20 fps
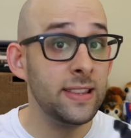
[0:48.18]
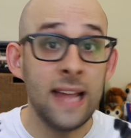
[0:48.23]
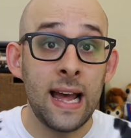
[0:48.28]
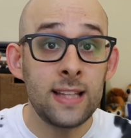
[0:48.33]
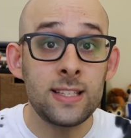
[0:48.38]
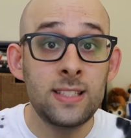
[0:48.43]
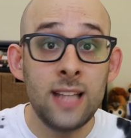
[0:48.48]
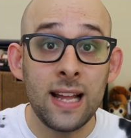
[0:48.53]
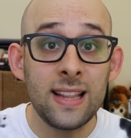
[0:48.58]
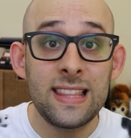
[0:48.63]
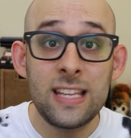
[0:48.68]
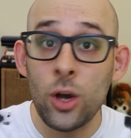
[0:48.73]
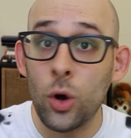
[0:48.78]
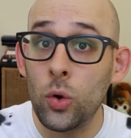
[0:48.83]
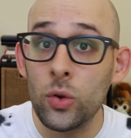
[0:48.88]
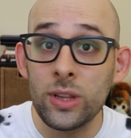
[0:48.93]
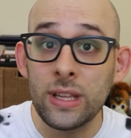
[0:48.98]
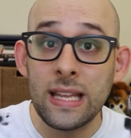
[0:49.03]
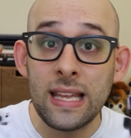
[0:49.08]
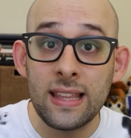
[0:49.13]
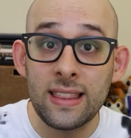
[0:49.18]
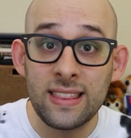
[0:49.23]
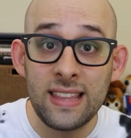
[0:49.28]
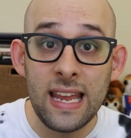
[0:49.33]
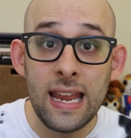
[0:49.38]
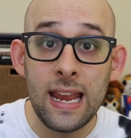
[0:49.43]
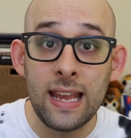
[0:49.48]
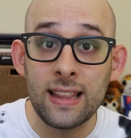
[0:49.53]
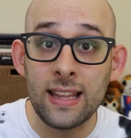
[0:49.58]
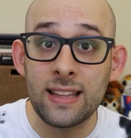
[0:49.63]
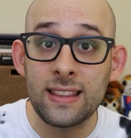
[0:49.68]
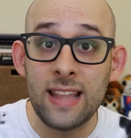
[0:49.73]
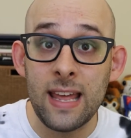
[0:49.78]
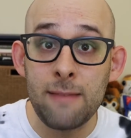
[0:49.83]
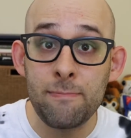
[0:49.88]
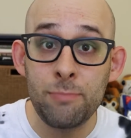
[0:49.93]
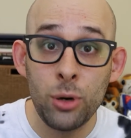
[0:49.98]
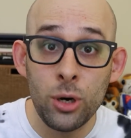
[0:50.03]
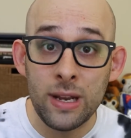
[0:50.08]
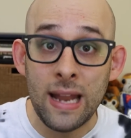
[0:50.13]
that's not the only thing that
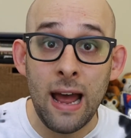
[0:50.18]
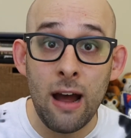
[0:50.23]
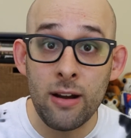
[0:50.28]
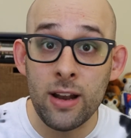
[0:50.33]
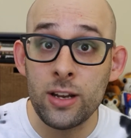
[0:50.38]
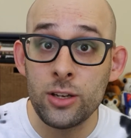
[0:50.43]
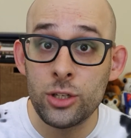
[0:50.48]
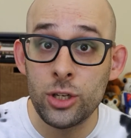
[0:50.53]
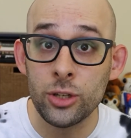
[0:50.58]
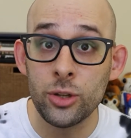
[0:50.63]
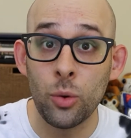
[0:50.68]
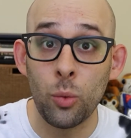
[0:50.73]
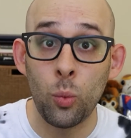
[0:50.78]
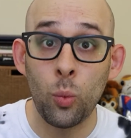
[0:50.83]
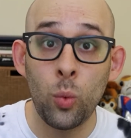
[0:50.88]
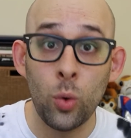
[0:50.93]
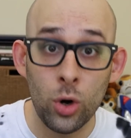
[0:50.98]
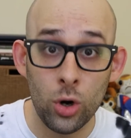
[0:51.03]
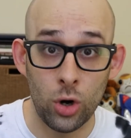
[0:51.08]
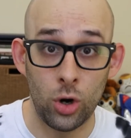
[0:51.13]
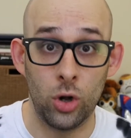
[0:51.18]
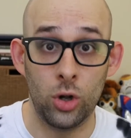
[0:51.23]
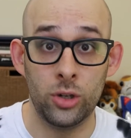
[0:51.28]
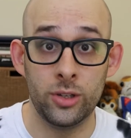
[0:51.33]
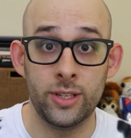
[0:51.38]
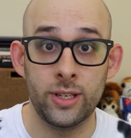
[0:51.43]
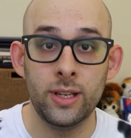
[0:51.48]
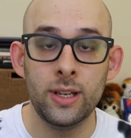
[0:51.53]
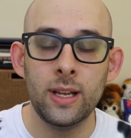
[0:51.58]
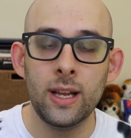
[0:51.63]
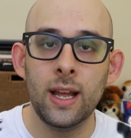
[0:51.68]
they put out into the world.